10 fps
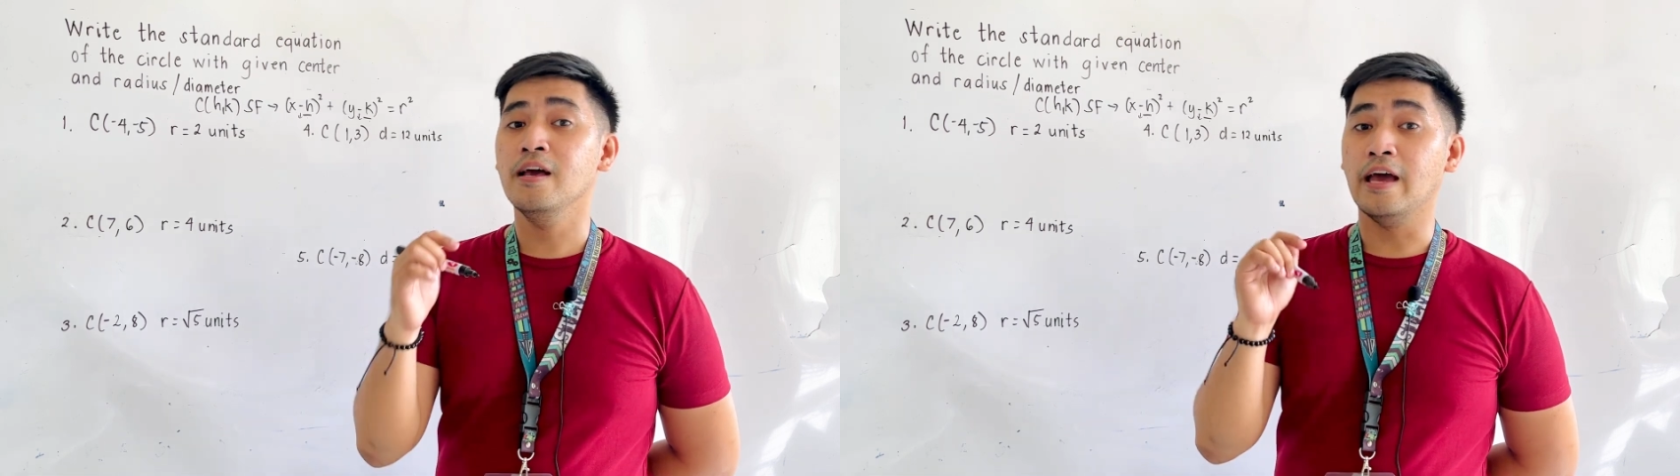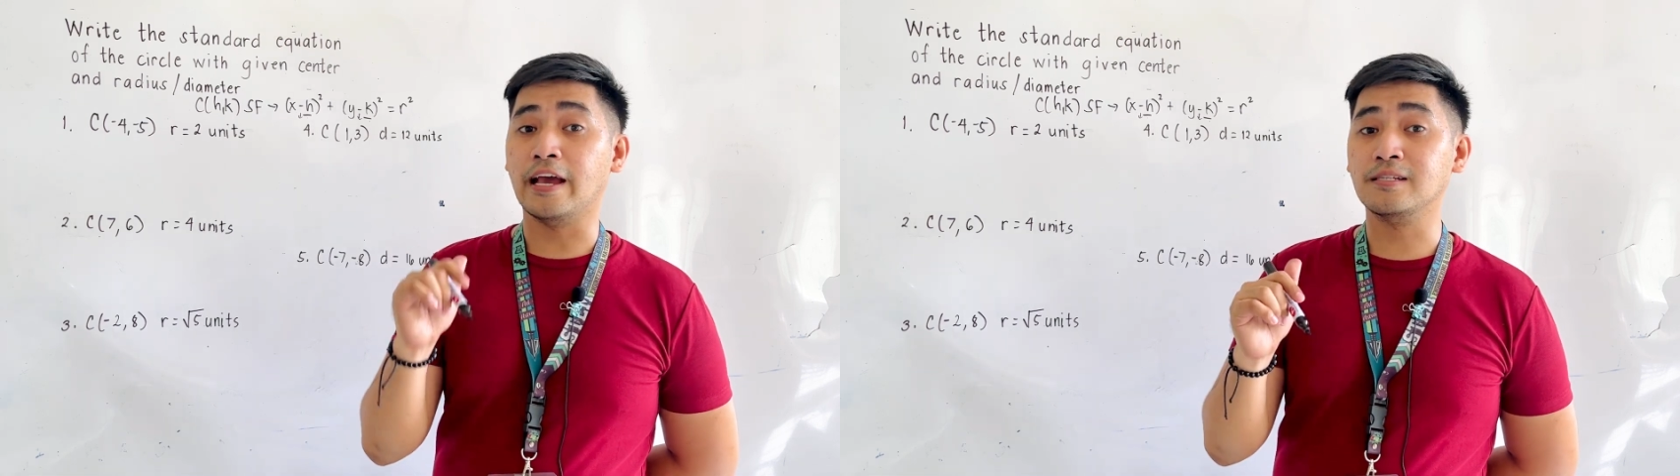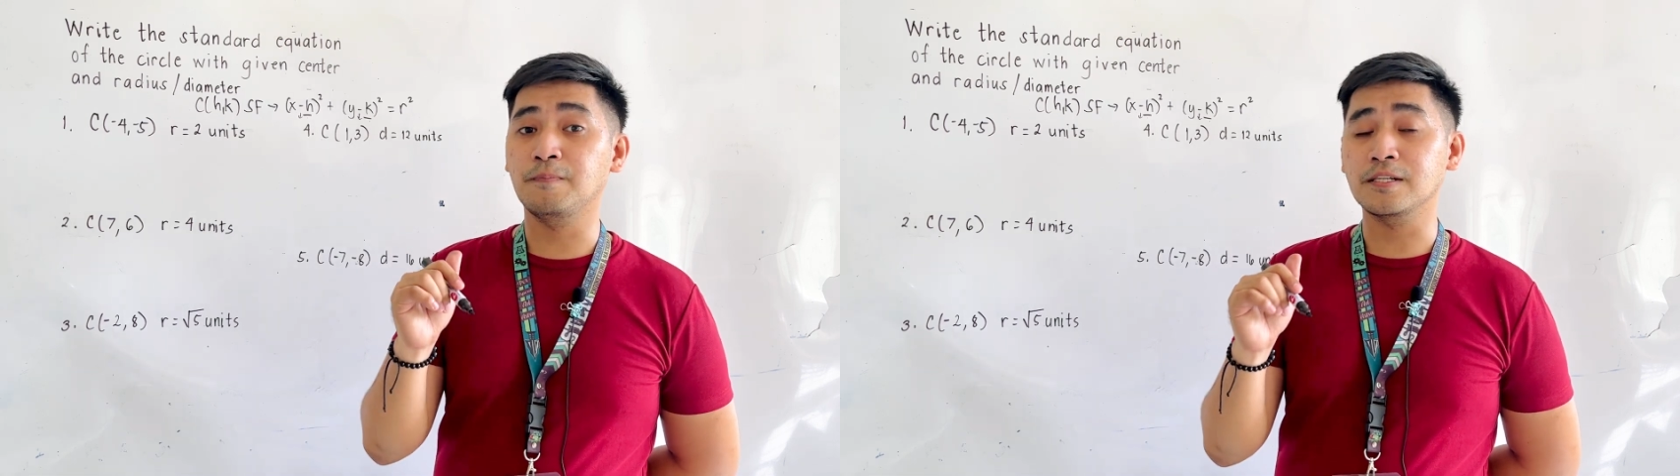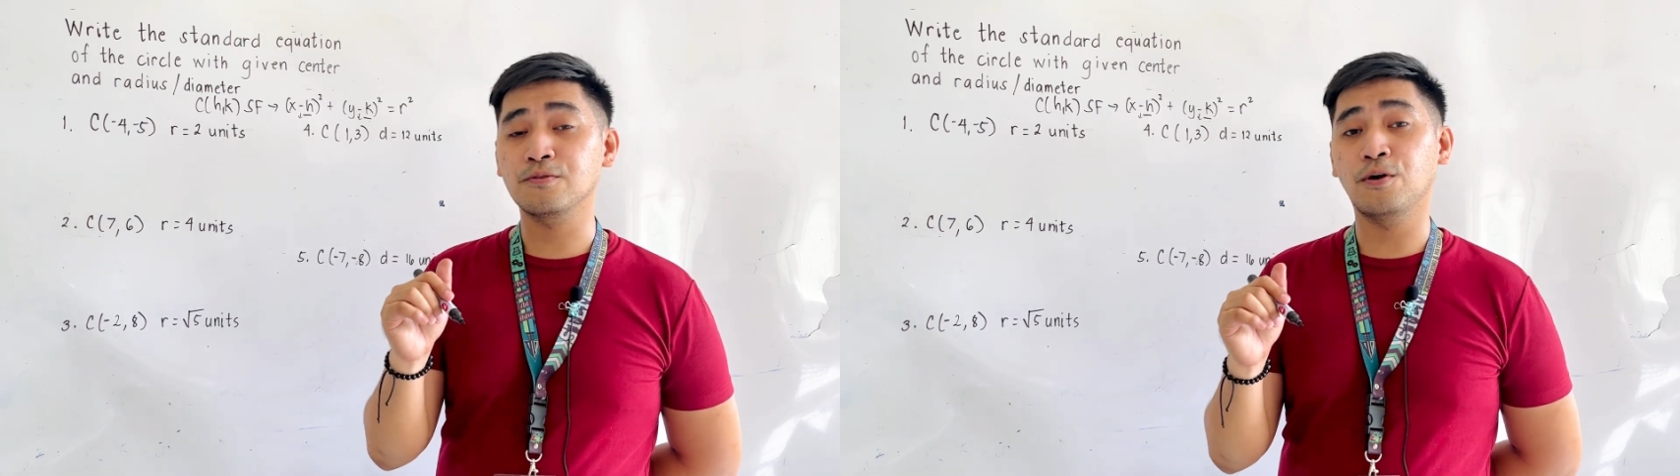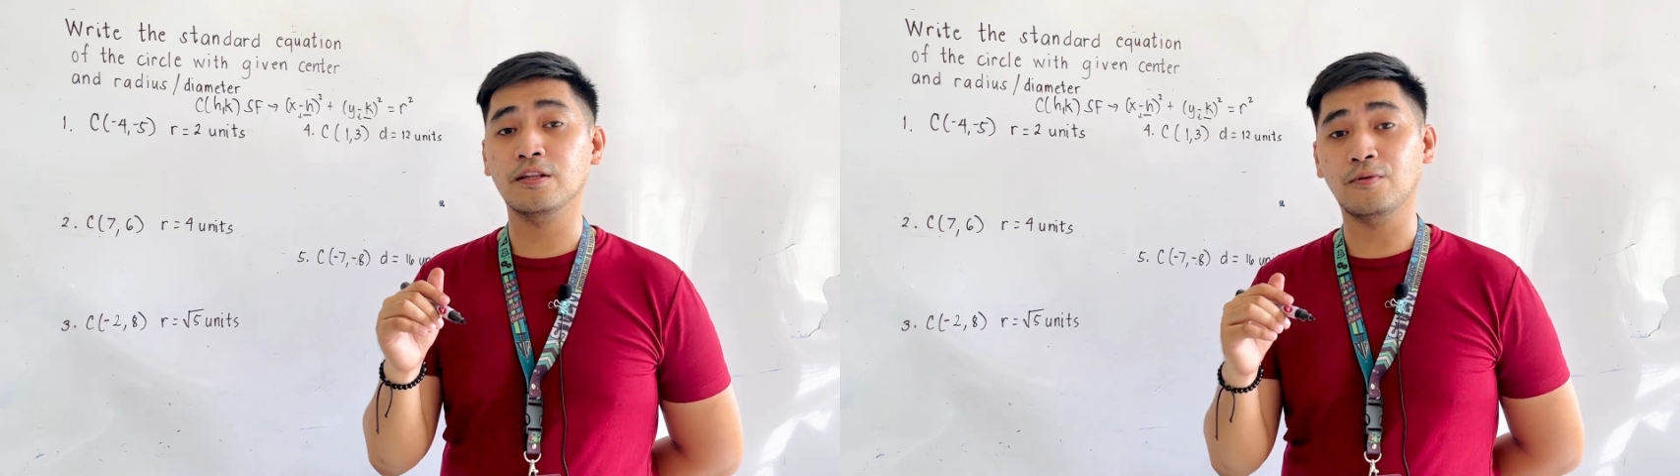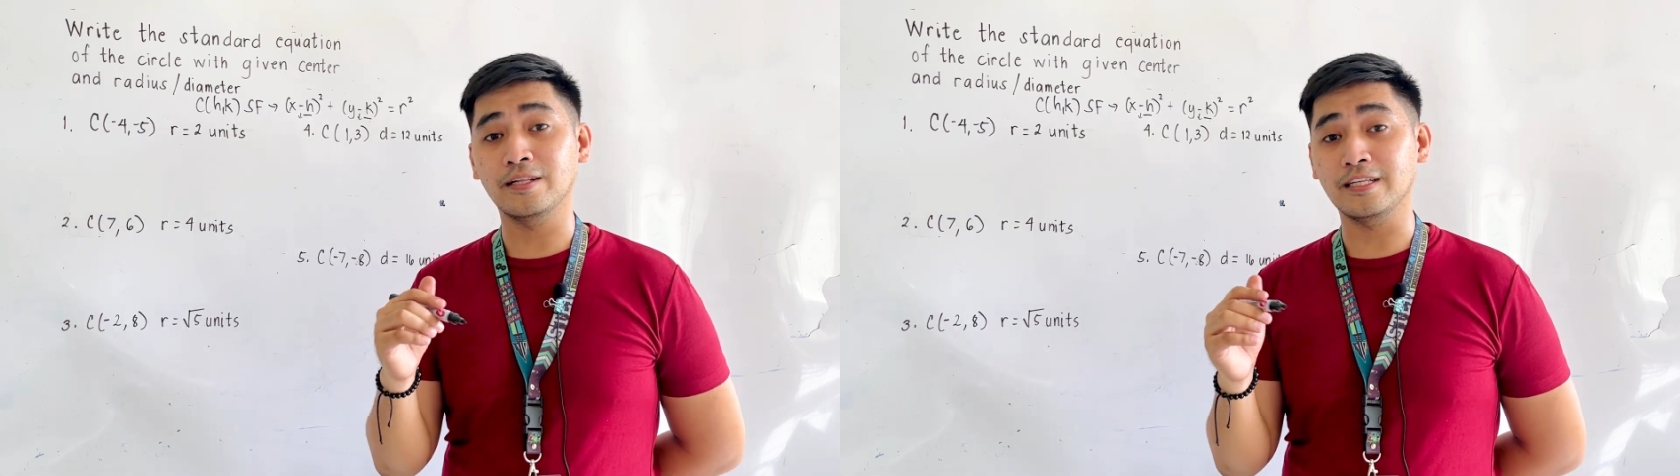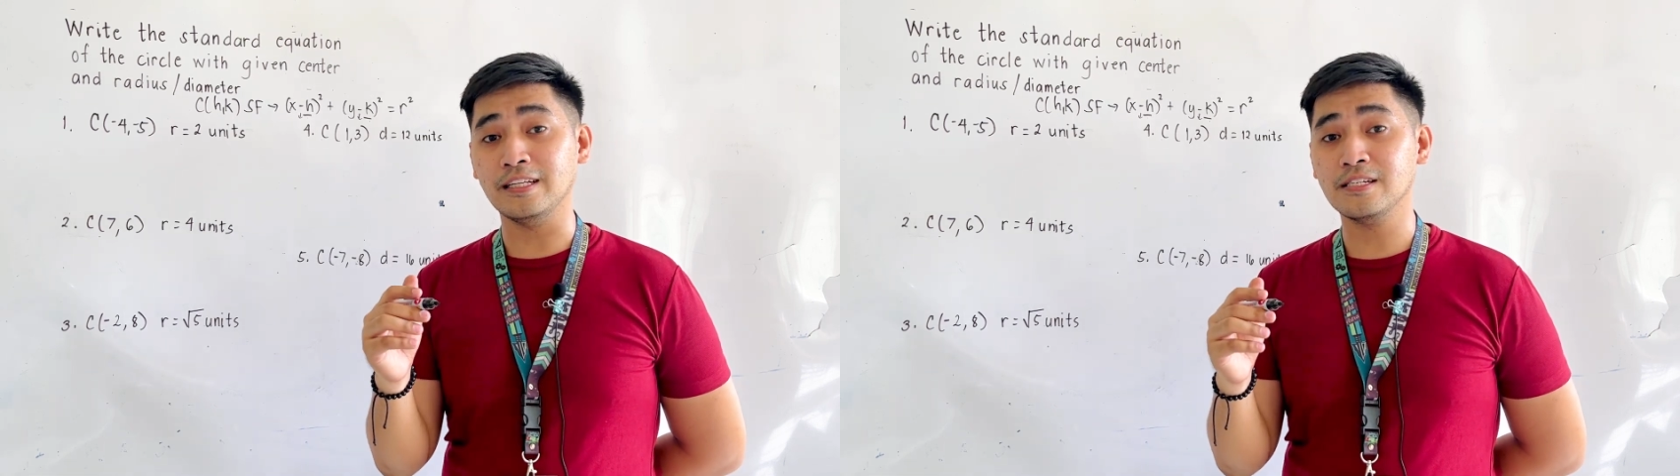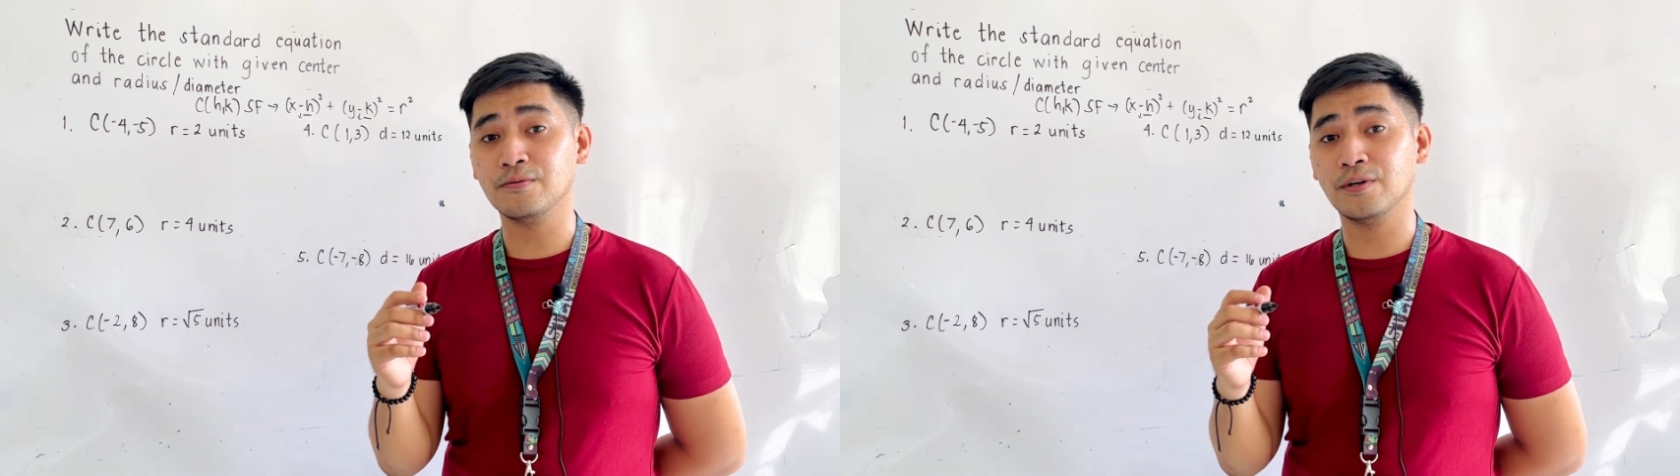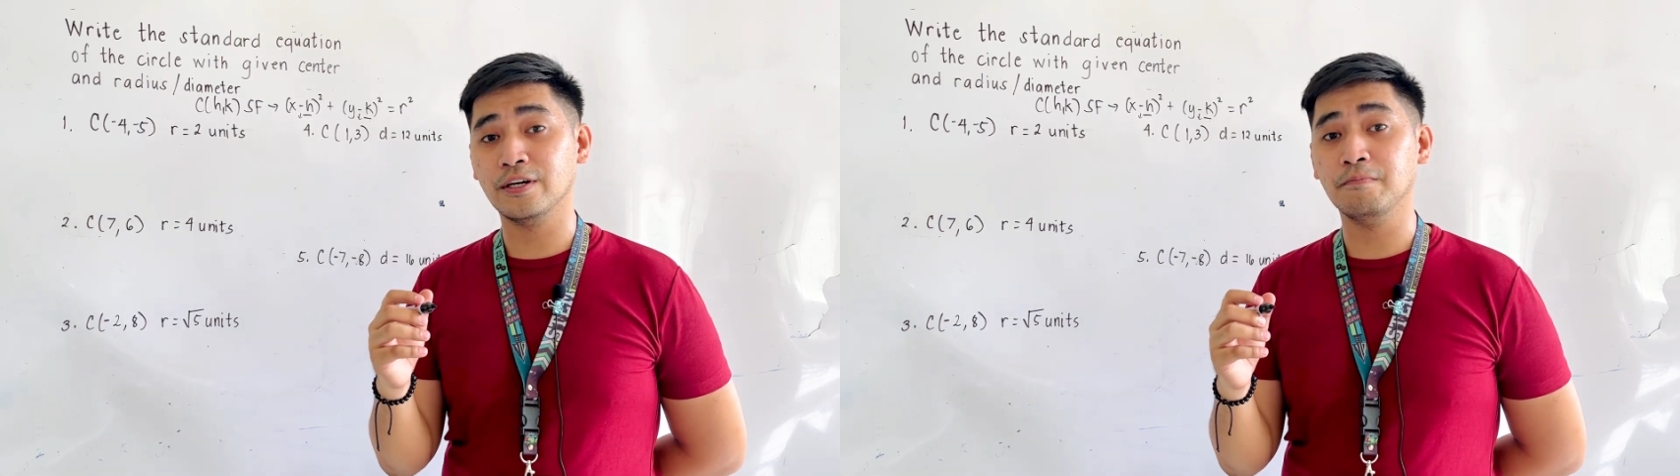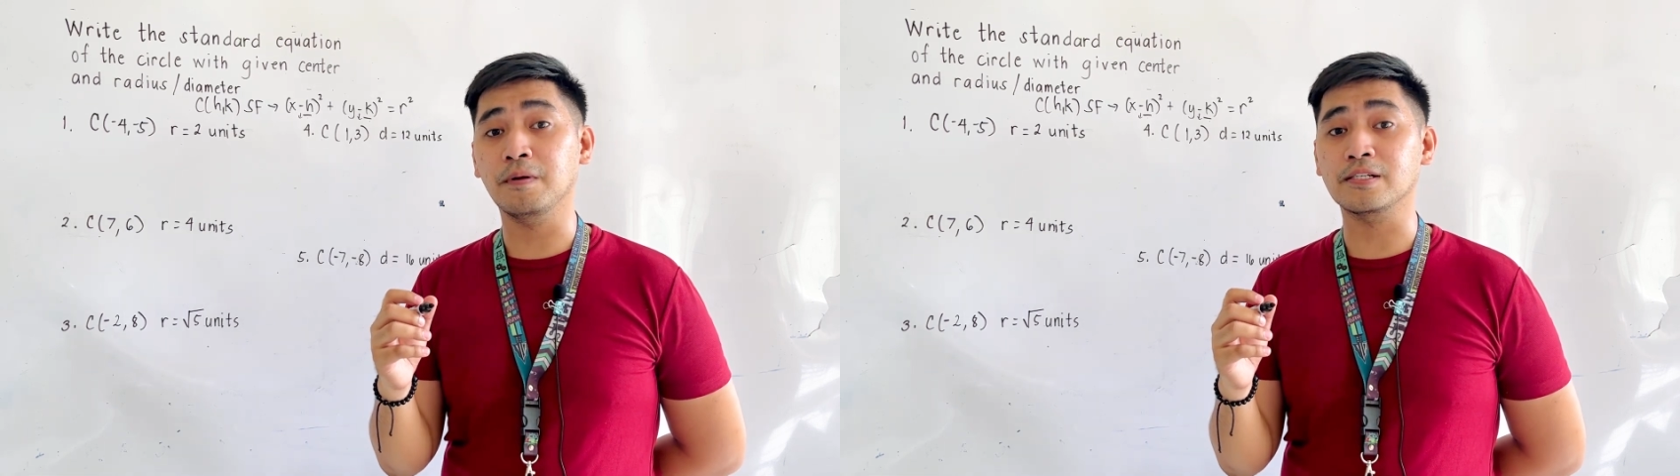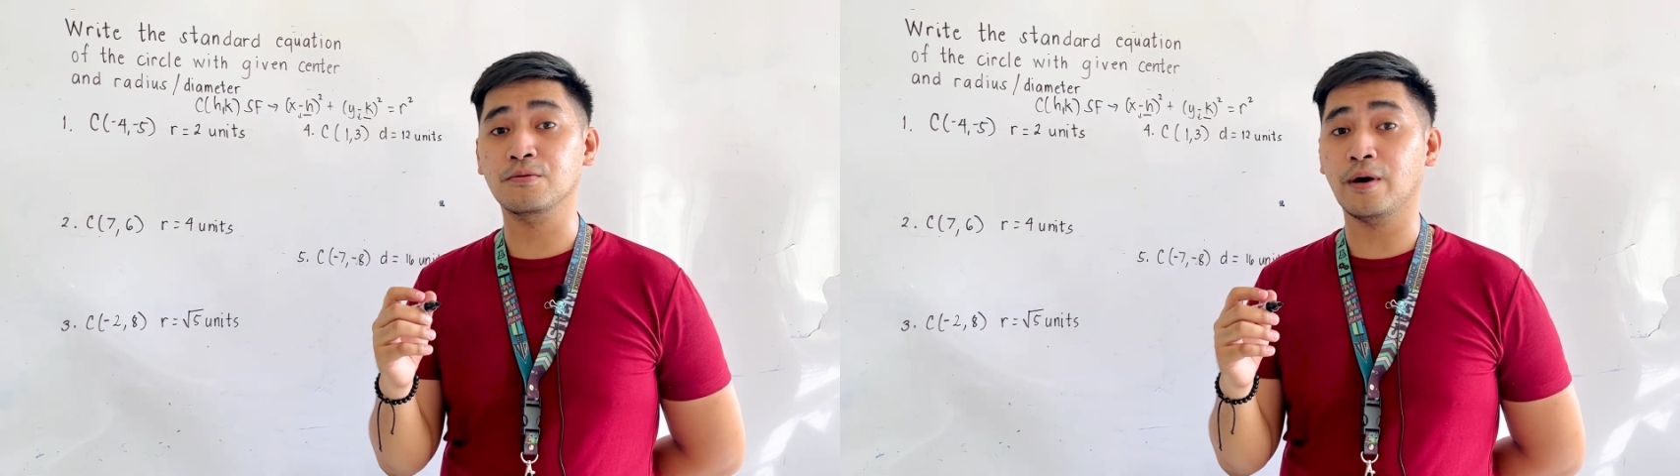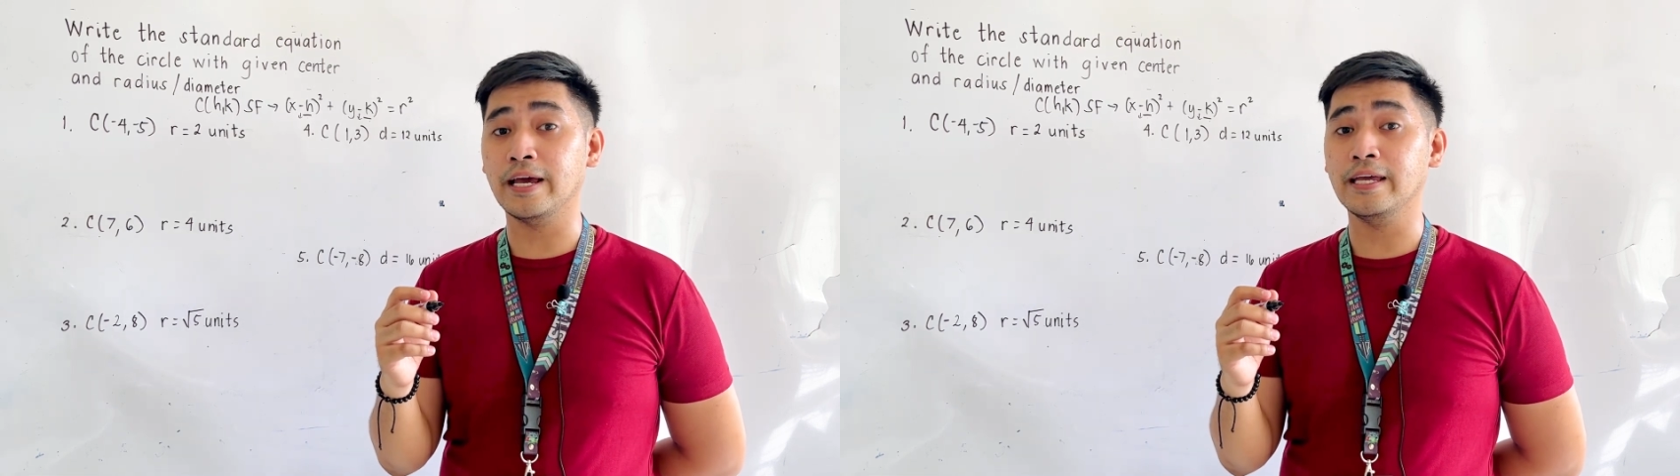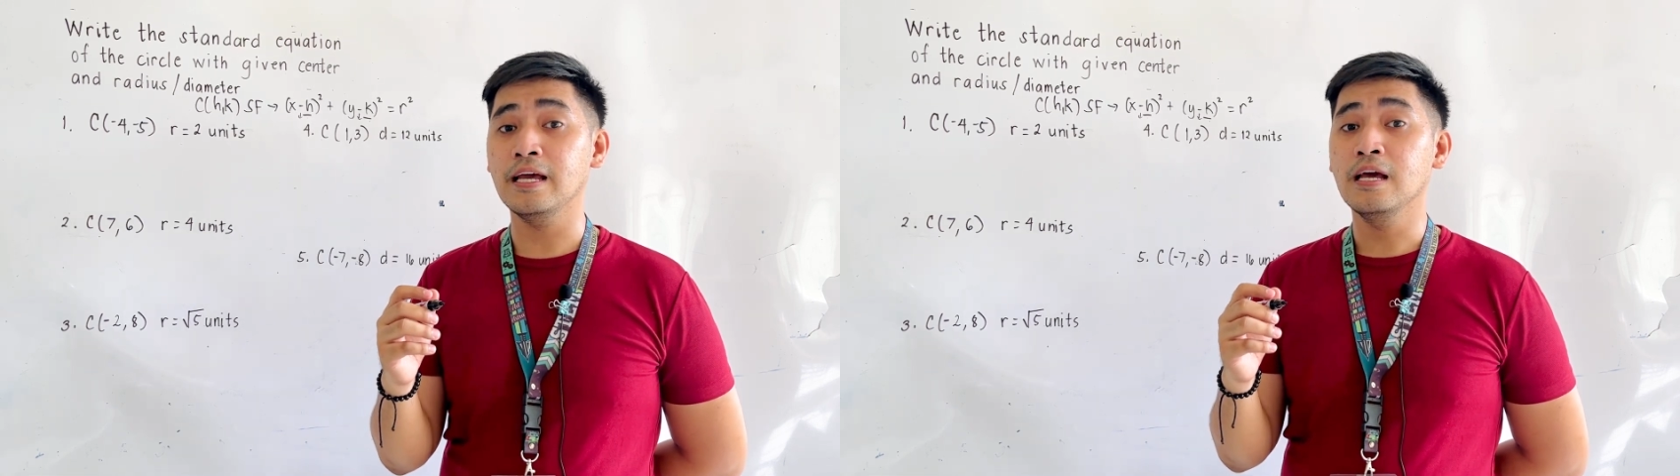x plus 1 quantity squared plus y